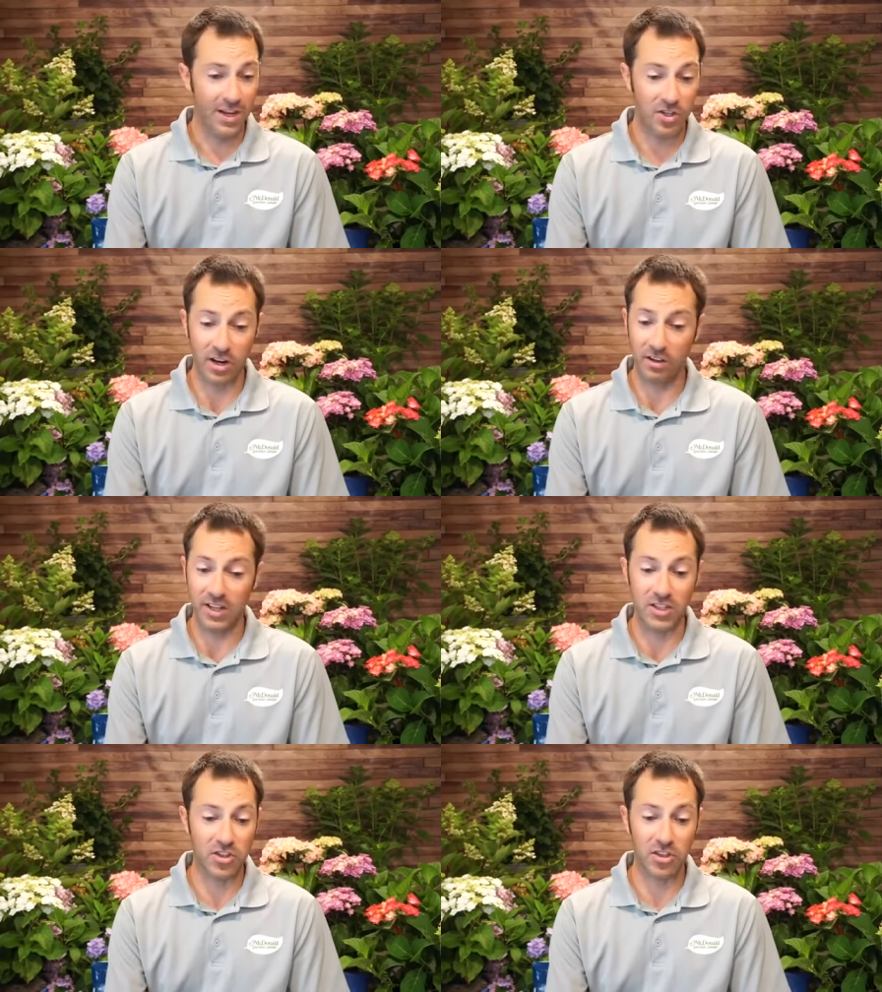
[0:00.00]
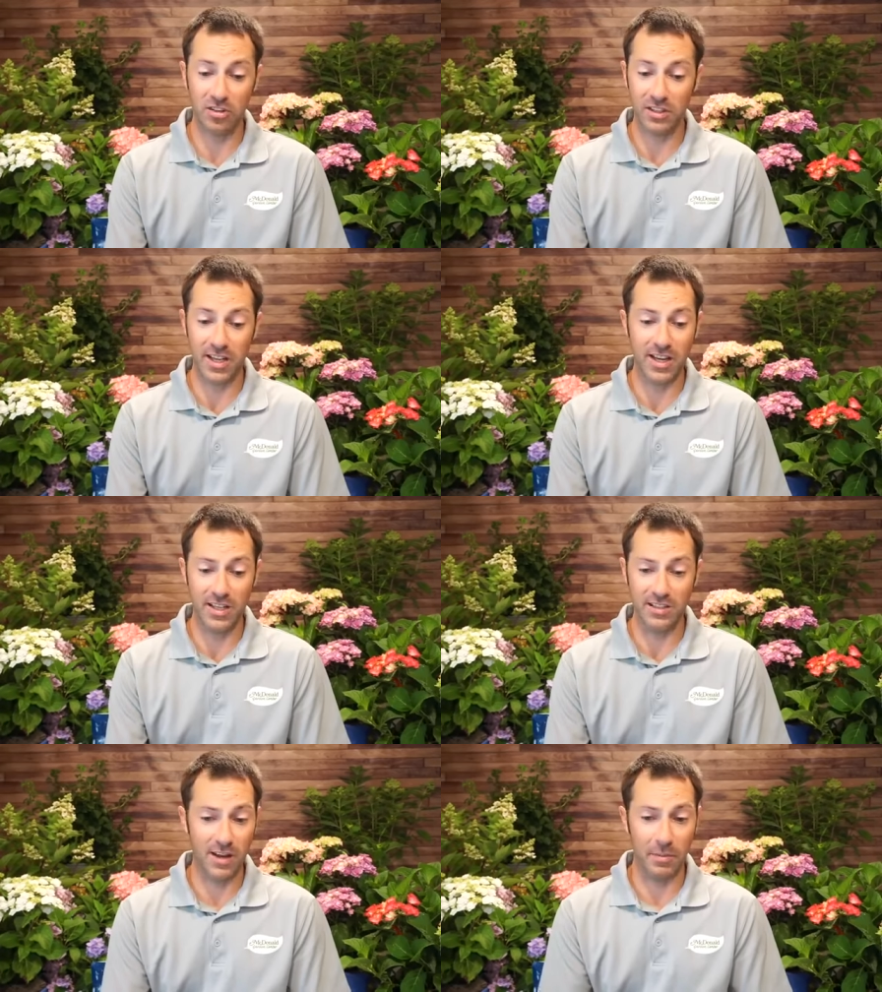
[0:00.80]
Cheryl, it certainly
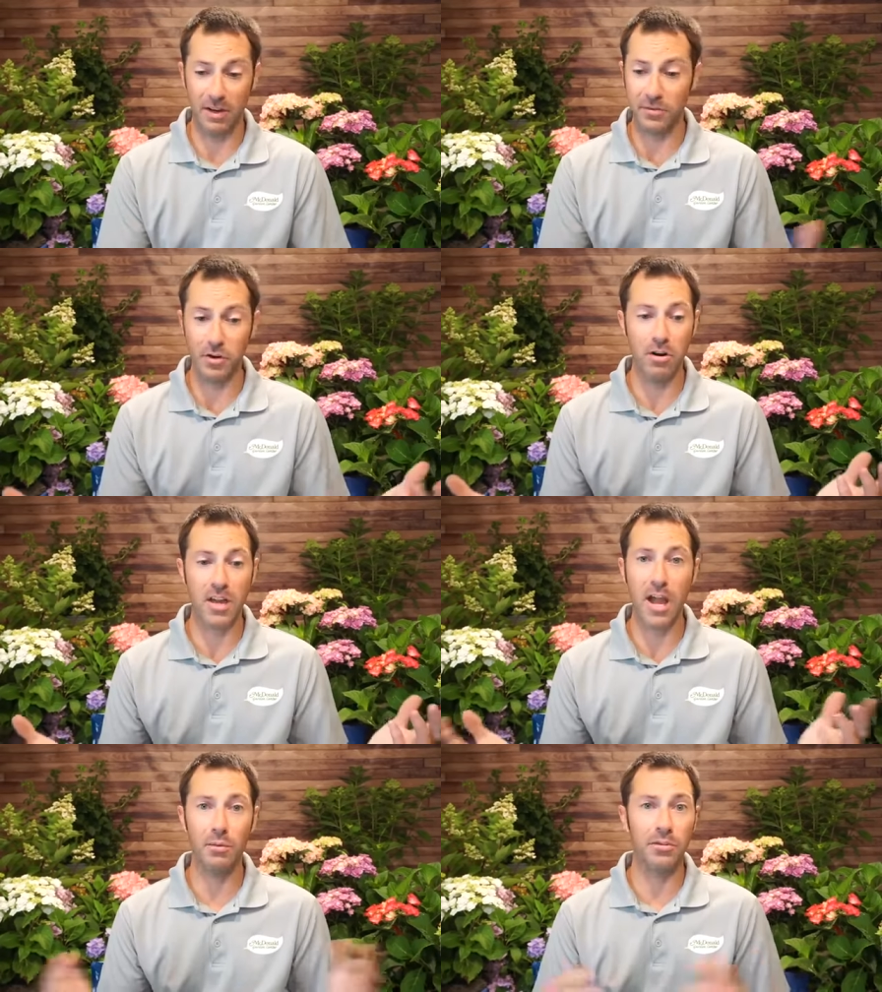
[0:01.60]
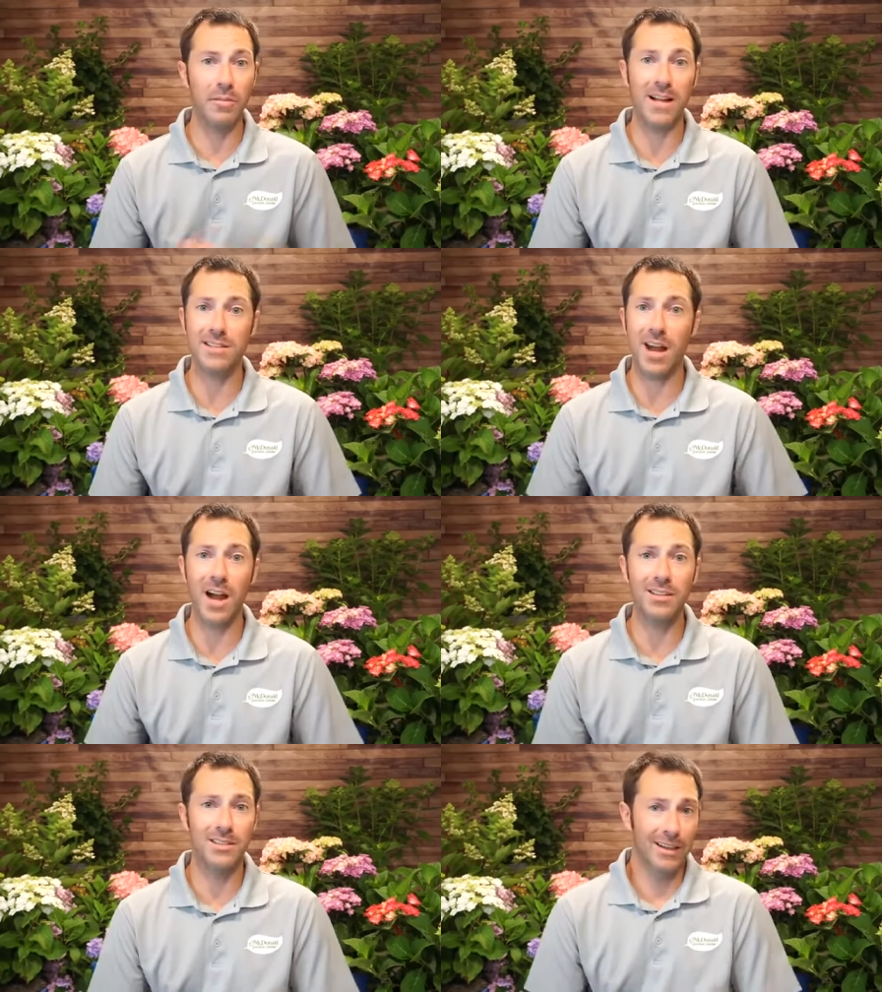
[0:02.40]
is. I mean, if you're okay with them that
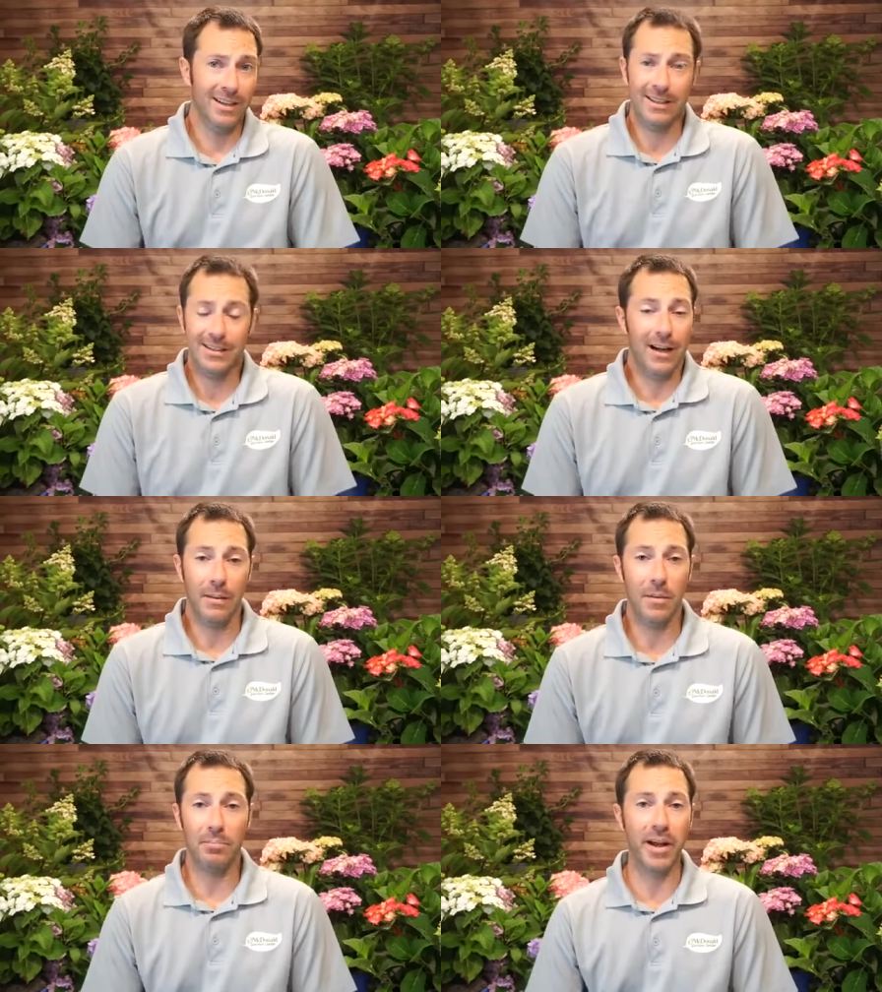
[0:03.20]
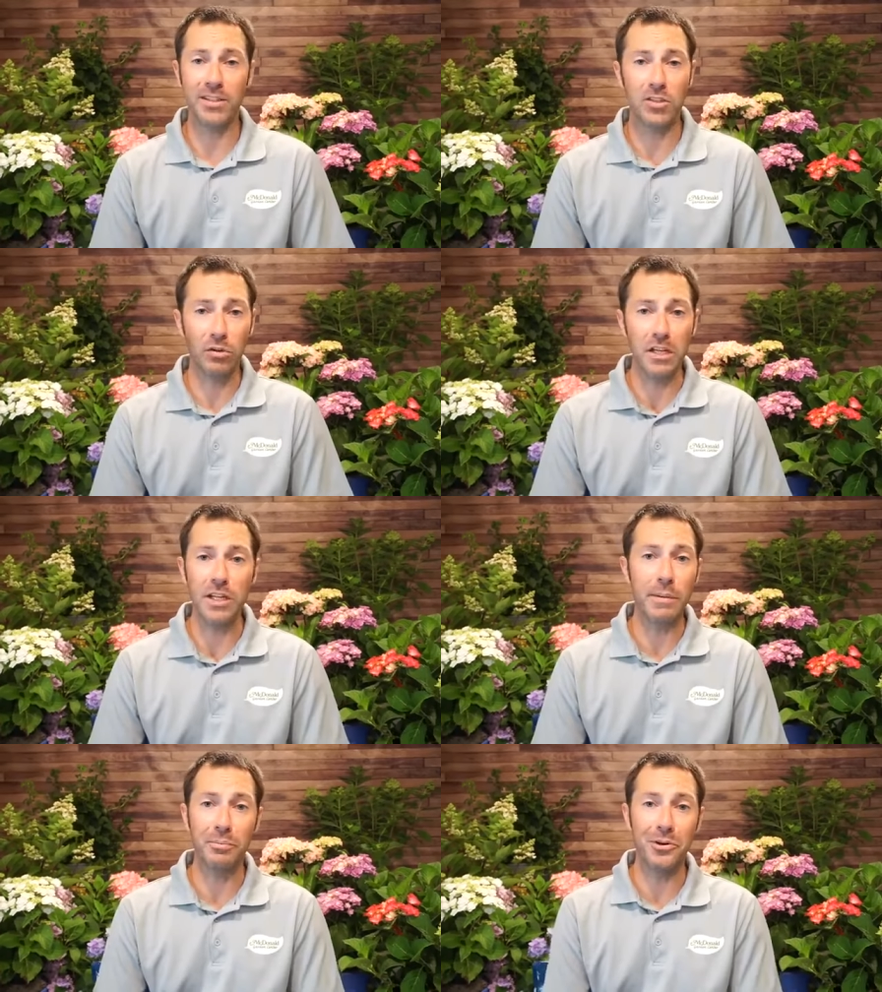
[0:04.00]
size, I mean, plants don't need
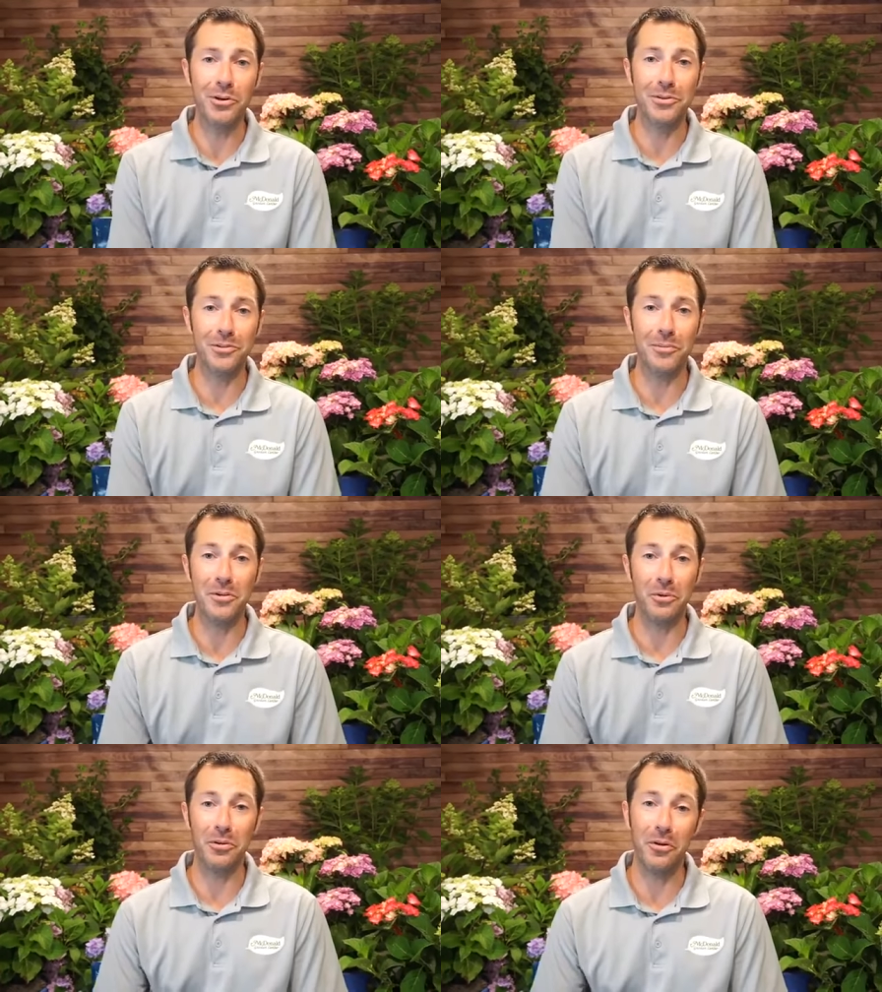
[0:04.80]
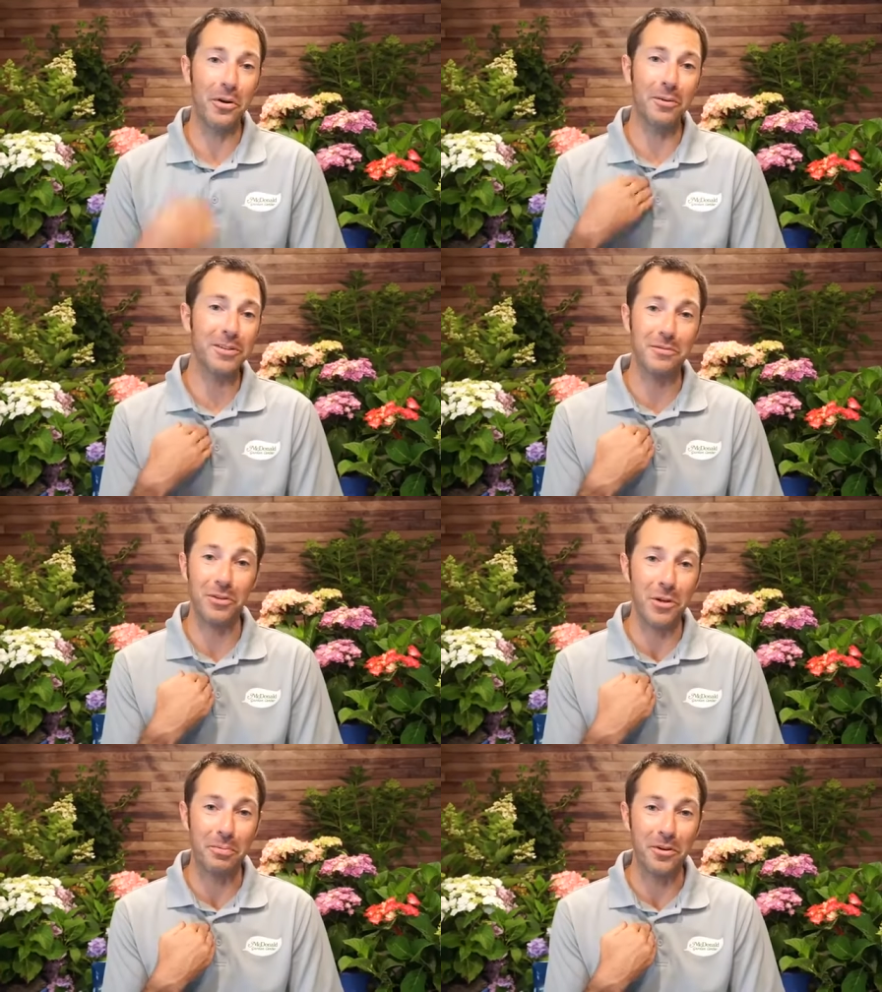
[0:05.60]
to be pruned. I mean, we're the only ones that
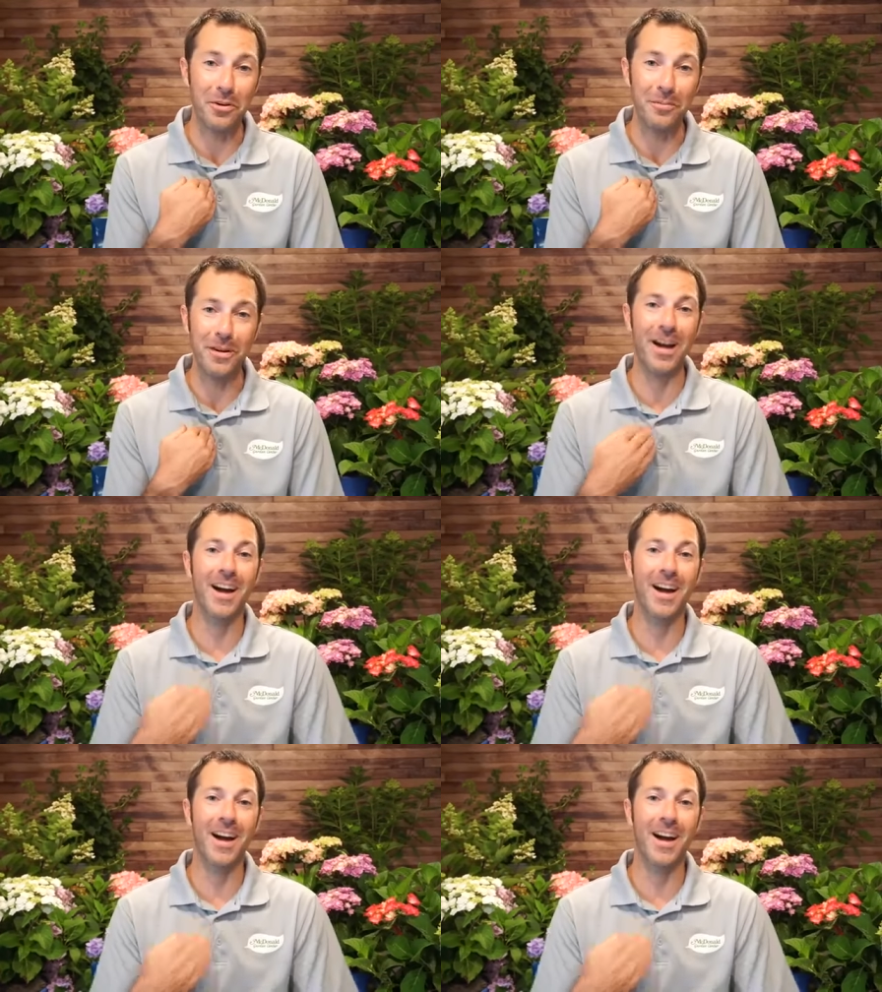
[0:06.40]
really prune them.